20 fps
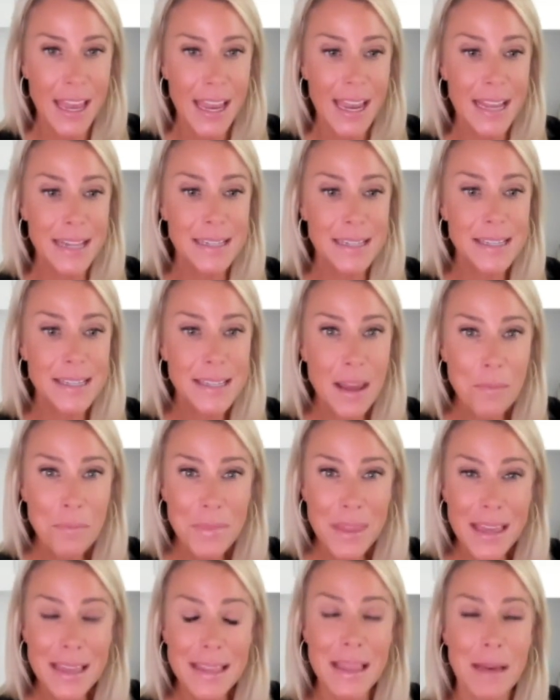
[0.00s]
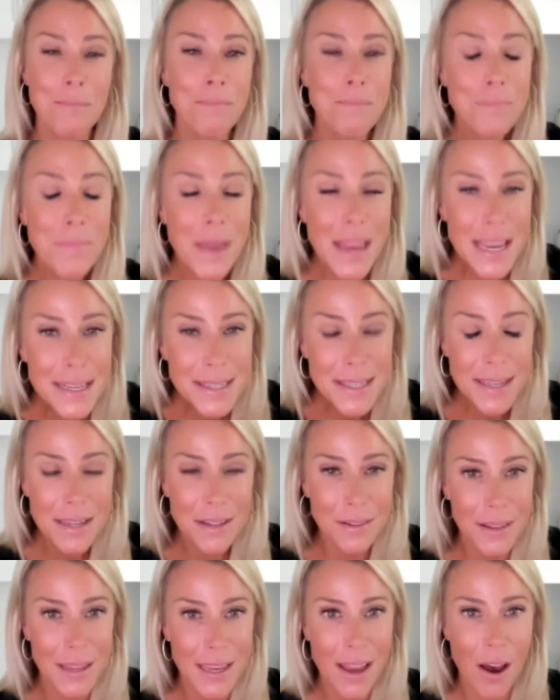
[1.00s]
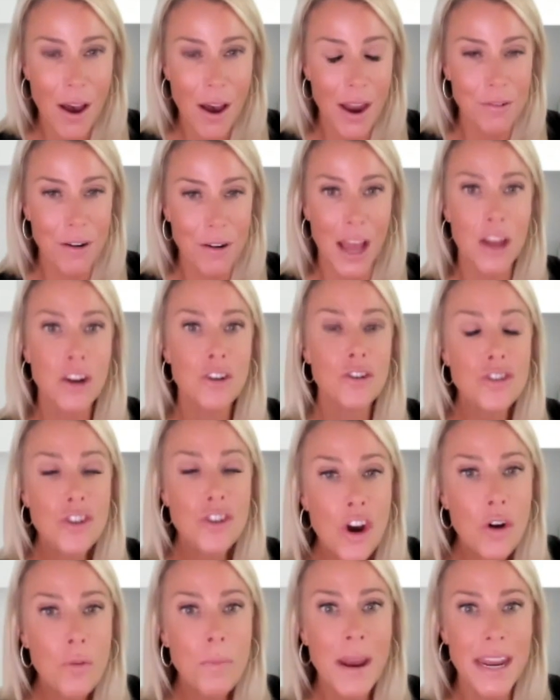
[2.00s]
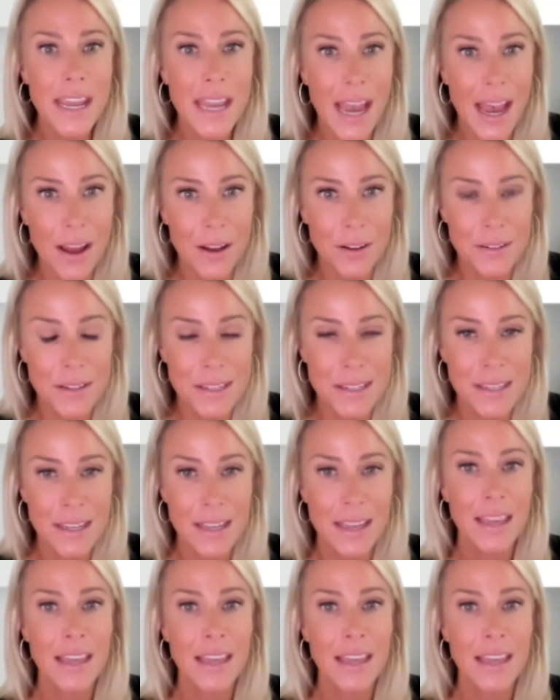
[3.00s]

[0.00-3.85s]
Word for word: and something that basically, Ira, nobody else